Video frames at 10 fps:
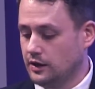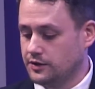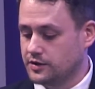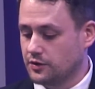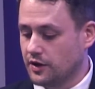
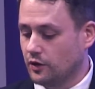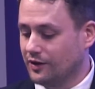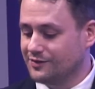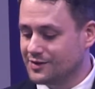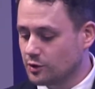so they're not
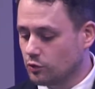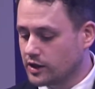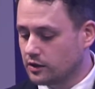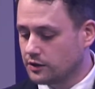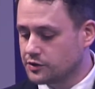even sort of
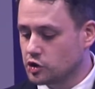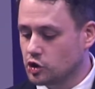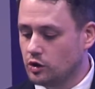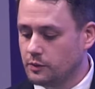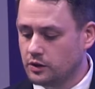recognised as
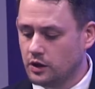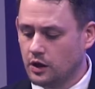human.